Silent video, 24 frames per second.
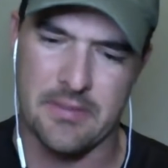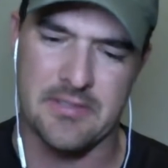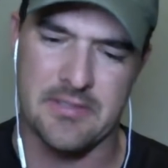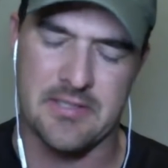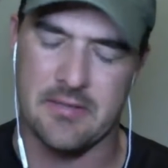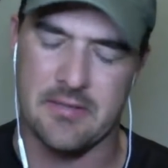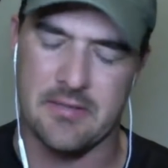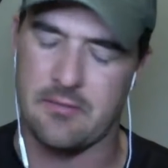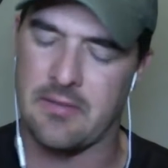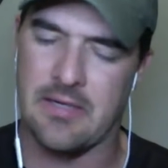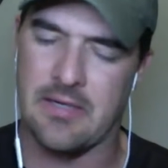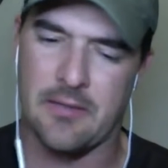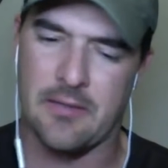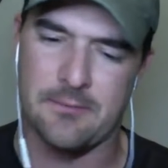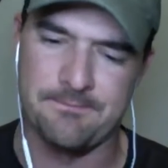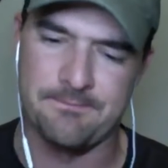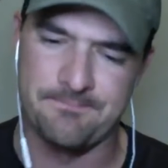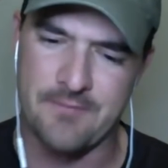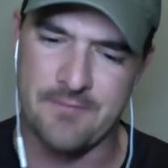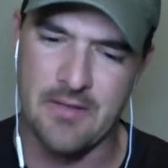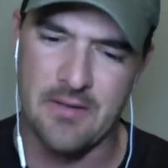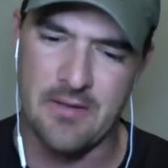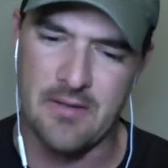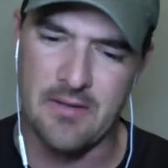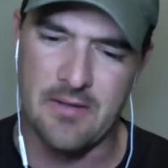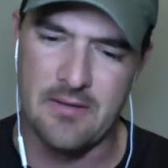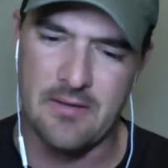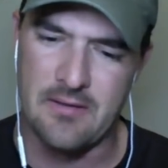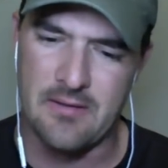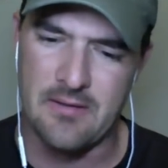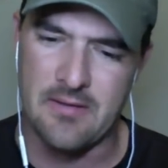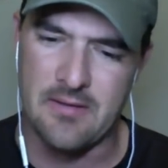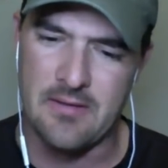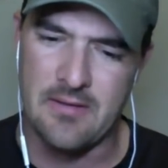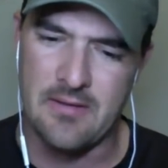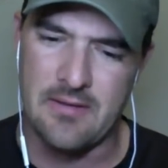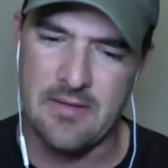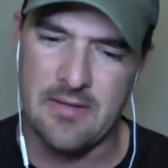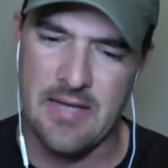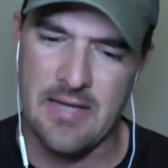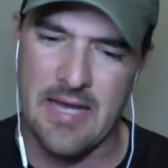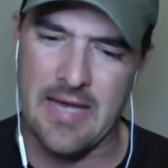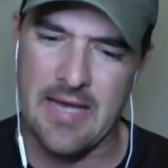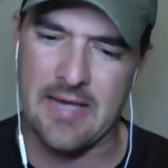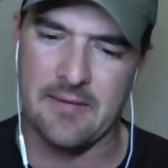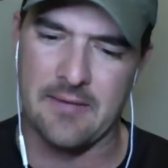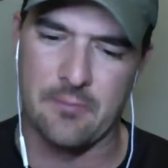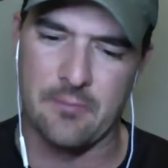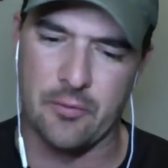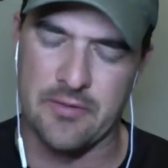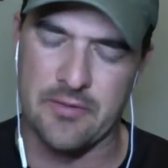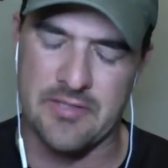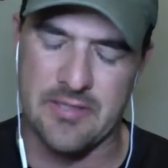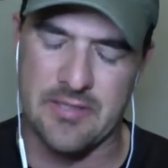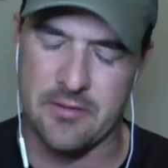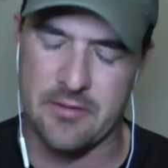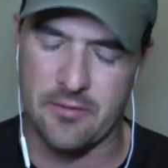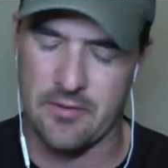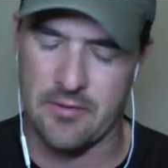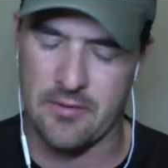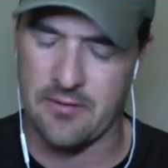Well, I was sent to the,